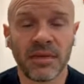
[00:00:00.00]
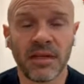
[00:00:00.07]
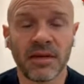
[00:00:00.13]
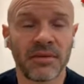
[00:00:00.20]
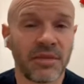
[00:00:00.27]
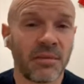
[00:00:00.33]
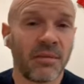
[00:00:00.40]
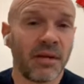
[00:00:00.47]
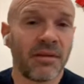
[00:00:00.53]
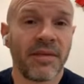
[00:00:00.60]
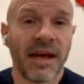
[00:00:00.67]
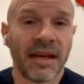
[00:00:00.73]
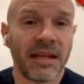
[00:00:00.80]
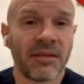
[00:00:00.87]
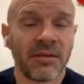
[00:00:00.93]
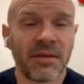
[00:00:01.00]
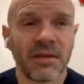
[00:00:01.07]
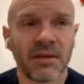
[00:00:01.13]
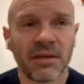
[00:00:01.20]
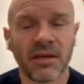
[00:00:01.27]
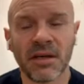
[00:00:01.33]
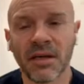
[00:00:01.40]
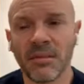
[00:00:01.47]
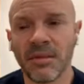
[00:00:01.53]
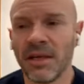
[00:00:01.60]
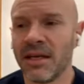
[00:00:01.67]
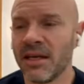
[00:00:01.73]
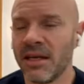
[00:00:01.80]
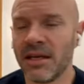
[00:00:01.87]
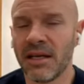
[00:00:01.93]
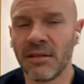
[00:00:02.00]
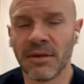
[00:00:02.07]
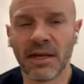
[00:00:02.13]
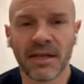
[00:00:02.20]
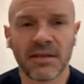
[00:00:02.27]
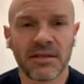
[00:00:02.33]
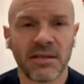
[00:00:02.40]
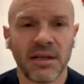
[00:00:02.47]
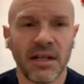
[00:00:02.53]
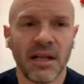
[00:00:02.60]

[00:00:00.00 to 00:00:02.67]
you know somebody of that ilk in Jimenez.